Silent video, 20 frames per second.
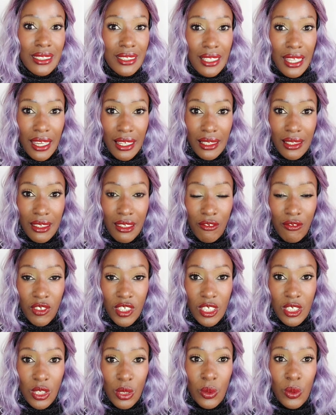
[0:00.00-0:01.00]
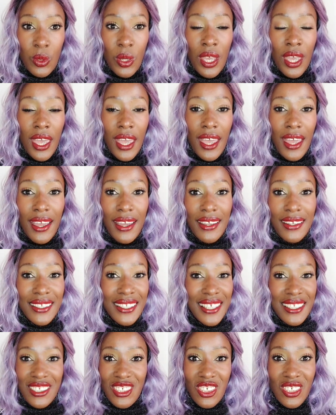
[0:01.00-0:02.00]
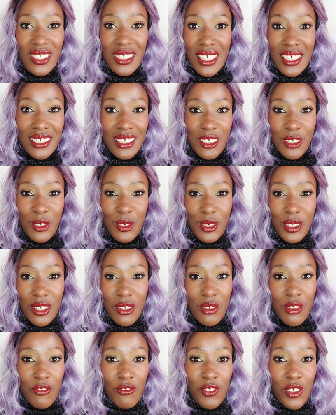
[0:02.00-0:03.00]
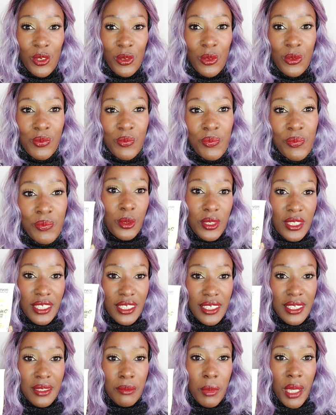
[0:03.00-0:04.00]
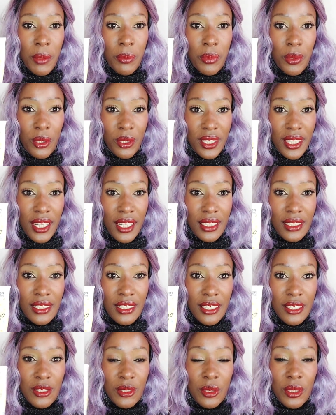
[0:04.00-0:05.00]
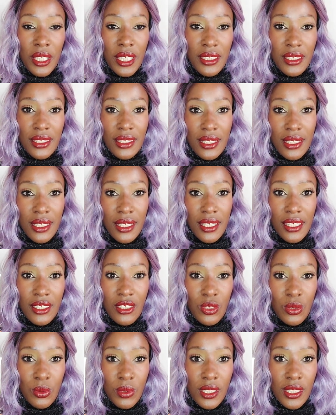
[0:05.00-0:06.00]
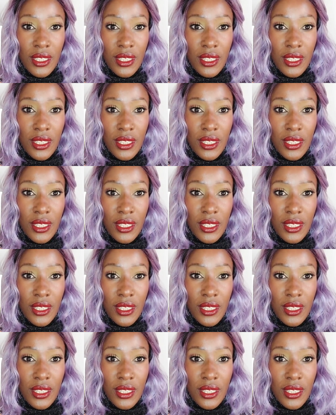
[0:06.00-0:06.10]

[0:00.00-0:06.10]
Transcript: like the video, and let's just get into the review. So this is my product. As you can see, it's